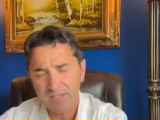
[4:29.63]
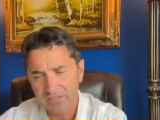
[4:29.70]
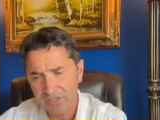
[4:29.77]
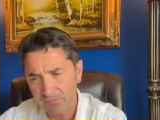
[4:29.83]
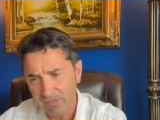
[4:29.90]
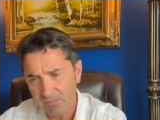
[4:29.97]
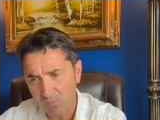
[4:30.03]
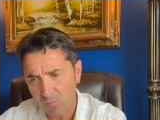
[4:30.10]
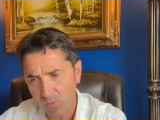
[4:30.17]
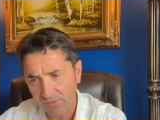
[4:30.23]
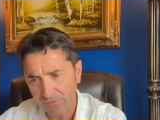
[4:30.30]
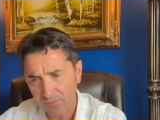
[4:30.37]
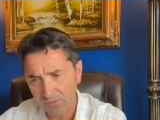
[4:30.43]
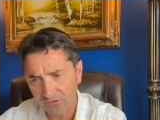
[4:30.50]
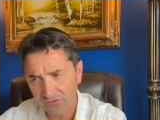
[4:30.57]
I can't remember
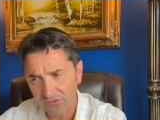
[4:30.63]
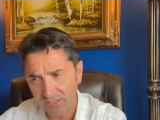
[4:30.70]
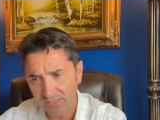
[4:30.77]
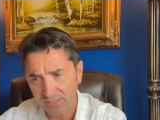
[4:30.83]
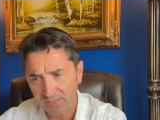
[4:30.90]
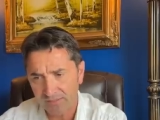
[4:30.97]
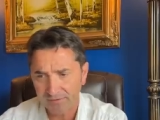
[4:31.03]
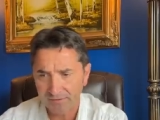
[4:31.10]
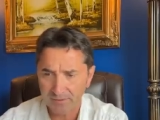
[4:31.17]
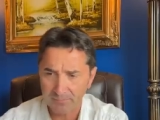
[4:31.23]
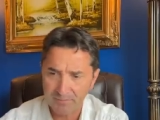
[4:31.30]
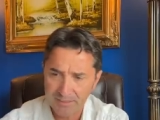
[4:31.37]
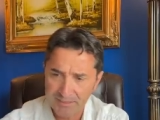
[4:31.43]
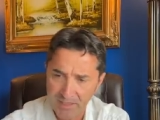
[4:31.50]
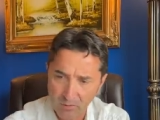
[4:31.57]
what was the
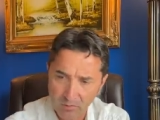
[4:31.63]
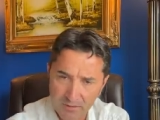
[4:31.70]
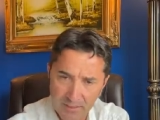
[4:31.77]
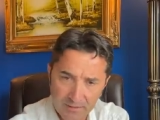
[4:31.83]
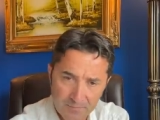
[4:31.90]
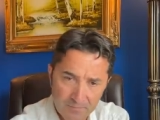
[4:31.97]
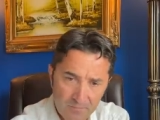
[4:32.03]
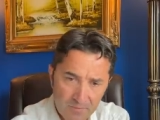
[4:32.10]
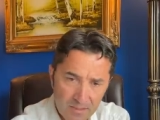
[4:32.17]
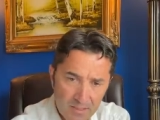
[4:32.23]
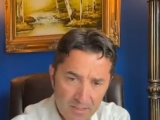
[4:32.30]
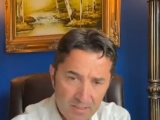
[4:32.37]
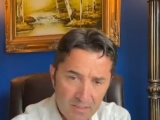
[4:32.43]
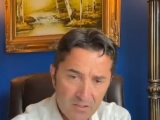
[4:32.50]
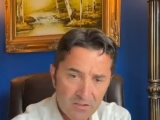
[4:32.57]
media outlet.
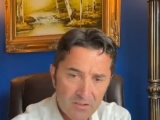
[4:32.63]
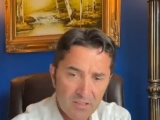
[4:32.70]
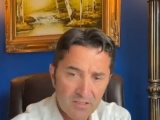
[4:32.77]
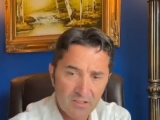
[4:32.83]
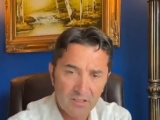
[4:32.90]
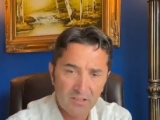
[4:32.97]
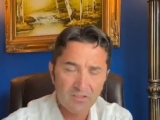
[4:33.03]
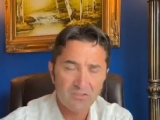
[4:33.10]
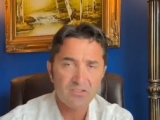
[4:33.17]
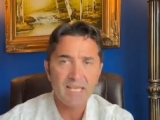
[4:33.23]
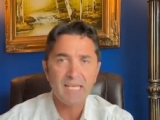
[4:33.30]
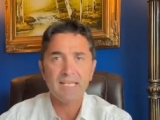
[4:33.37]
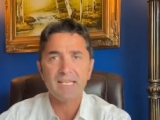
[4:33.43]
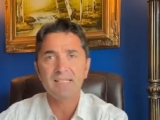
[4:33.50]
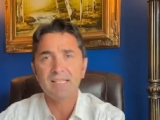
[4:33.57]

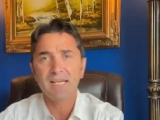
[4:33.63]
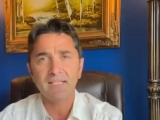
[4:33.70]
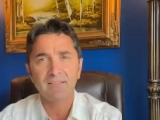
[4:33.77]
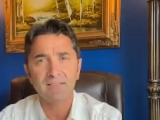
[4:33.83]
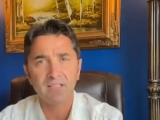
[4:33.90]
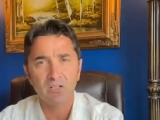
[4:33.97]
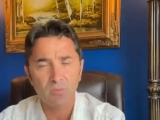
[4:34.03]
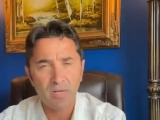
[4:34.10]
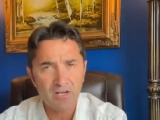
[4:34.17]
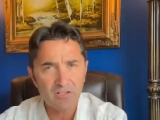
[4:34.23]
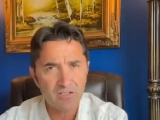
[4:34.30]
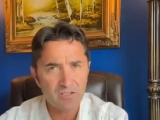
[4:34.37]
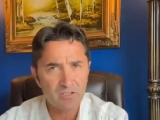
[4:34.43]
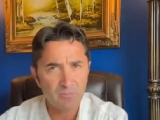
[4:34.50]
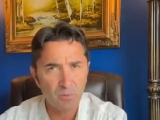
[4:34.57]
Saying that the
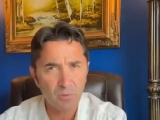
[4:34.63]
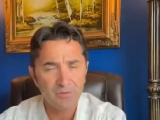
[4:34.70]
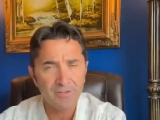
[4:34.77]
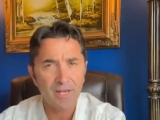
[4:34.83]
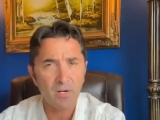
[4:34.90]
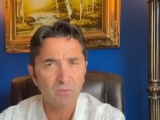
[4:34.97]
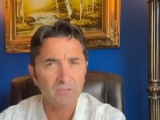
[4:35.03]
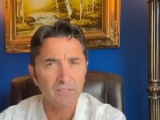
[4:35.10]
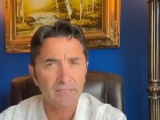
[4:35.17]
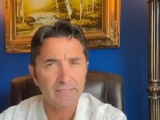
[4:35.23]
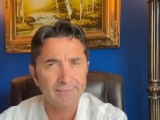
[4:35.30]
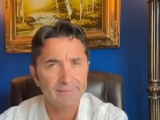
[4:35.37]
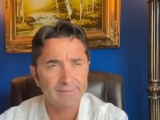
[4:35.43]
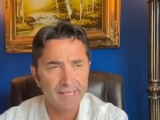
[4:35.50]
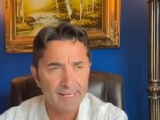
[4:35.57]
Russians pulled out
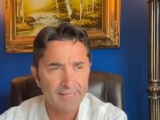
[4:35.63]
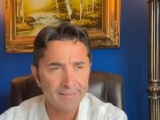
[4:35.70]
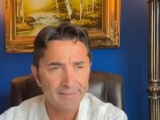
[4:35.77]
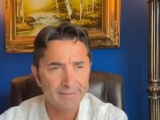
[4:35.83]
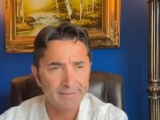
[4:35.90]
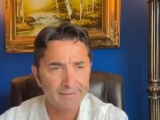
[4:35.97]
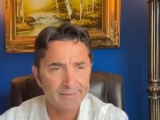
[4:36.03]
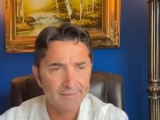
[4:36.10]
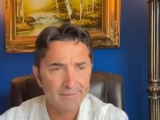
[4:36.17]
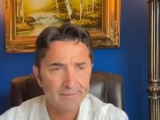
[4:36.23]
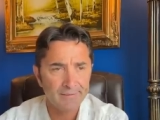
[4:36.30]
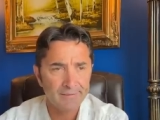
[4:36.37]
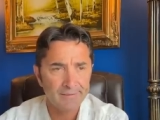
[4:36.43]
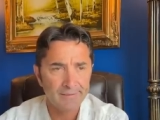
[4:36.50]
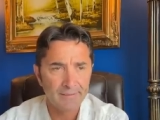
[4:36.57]
a tank
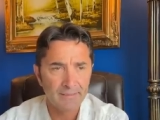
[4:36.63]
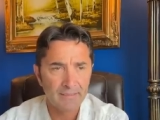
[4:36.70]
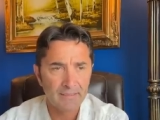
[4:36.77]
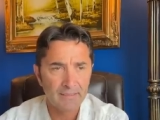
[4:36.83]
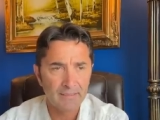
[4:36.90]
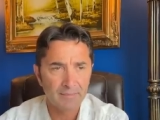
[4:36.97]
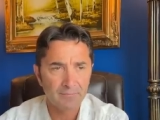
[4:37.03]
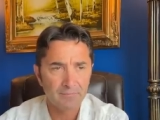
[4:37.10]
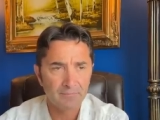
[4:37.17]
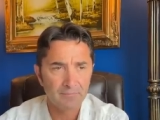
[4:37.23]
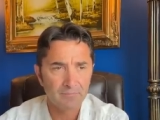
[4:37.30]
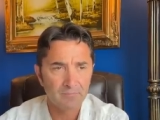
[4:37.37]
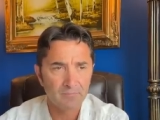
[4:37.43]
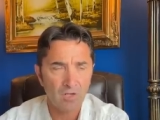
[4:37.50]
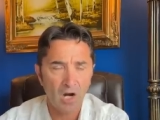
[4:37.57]

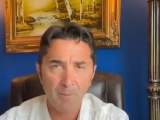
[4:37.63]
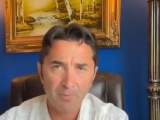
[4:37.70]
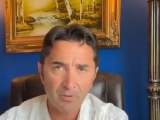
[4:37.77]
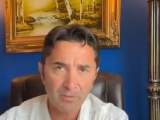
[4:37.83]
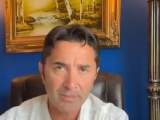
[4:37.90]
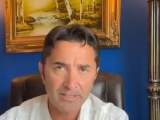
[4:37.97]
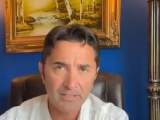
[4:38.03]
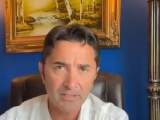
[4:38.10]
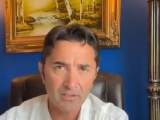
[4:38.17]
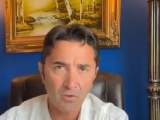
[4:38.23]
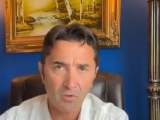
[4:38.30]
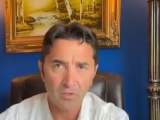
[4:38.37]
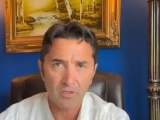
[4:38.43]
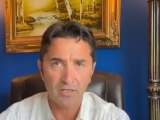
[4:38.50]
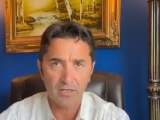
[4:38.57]
operator
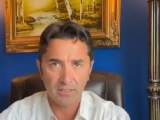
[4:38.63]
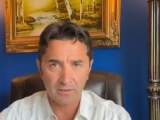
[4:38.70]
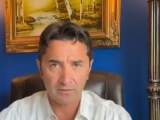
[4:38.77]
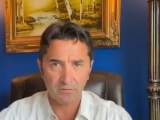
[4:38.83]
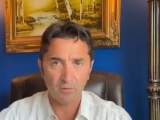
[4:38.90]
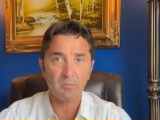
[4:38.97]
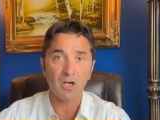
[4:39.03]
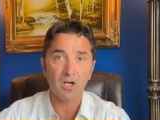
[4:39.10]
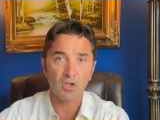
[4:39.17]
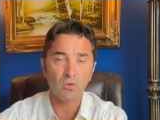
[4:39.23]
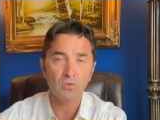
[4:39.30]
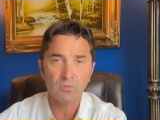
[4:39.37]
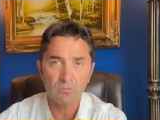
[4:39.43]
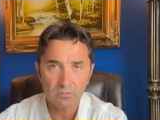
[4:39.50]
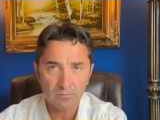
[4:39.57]
from a
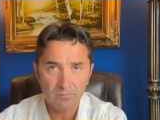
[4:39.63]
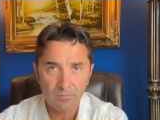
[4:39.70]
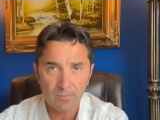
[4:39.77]
crew.